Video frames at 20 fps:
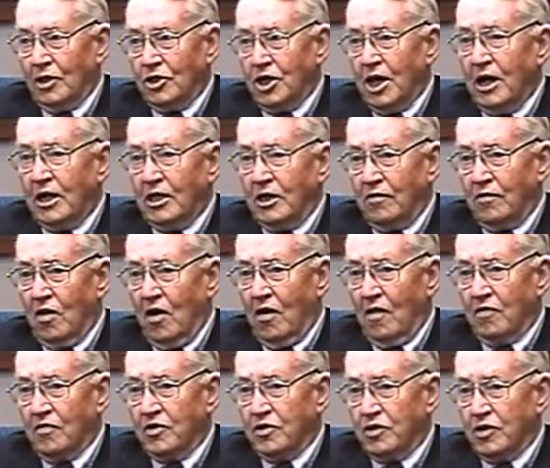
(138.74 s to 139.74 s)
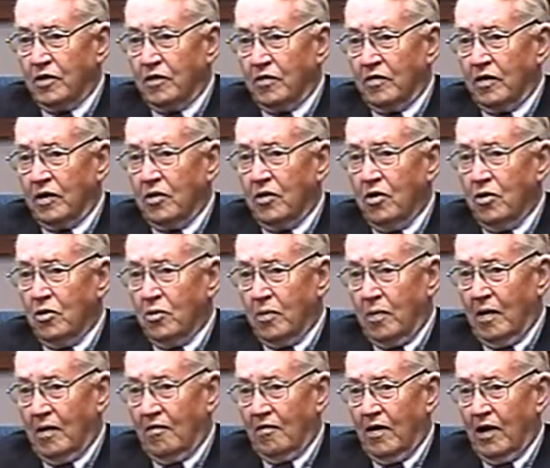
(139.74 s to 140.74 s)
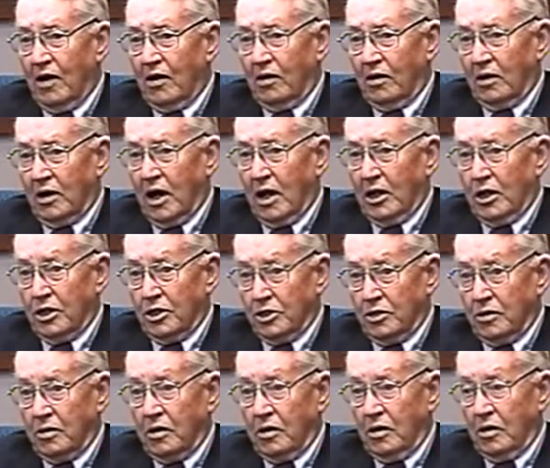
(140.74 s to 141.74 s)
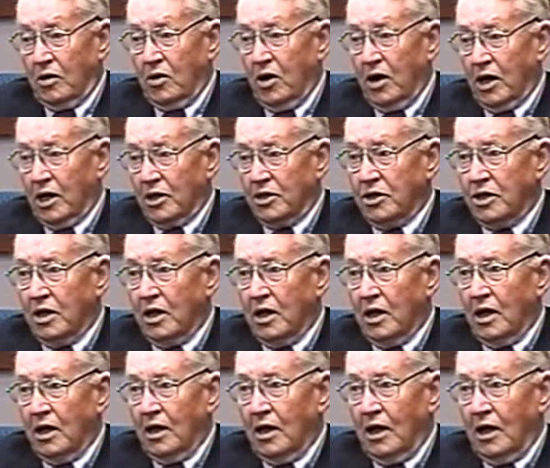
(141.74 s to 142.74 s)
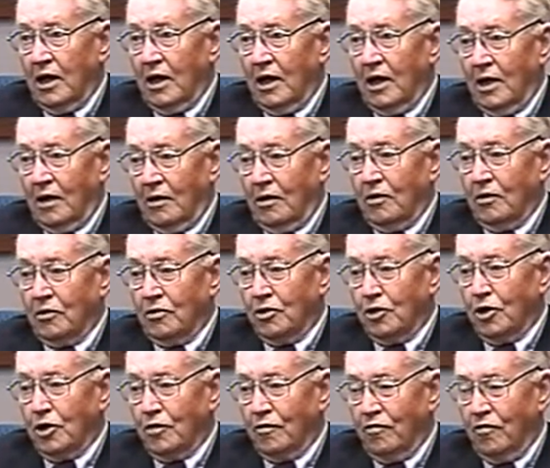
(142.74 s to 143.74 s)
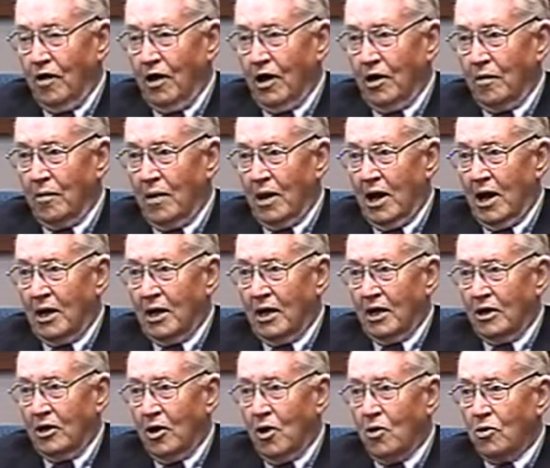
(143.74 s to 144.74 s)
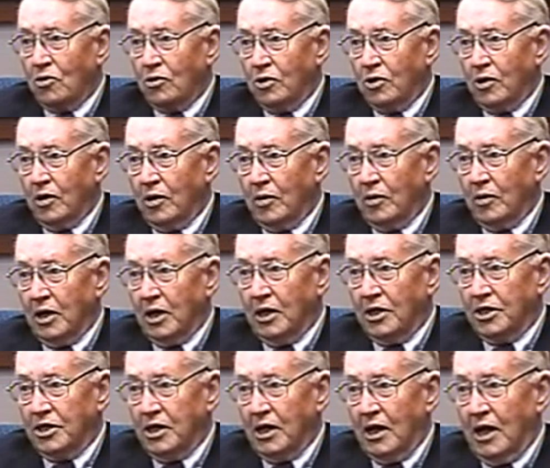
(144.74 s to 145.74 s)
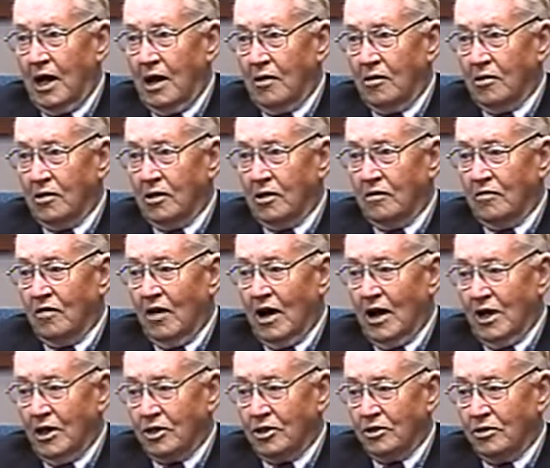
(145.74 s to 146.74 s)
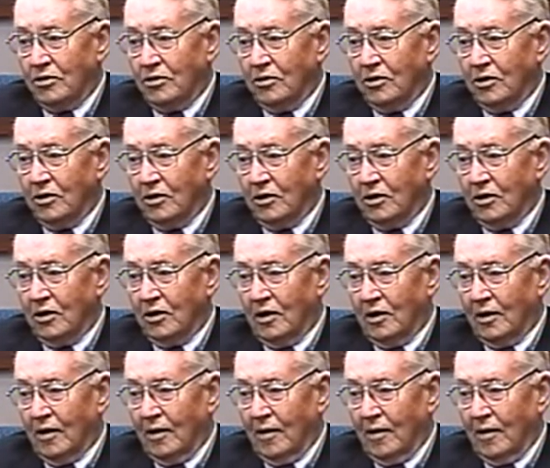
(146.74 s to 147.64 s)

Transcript: executive officer of the group. Got his address, and he was a good friend of mine, and talked to him, and he said, I would advise you to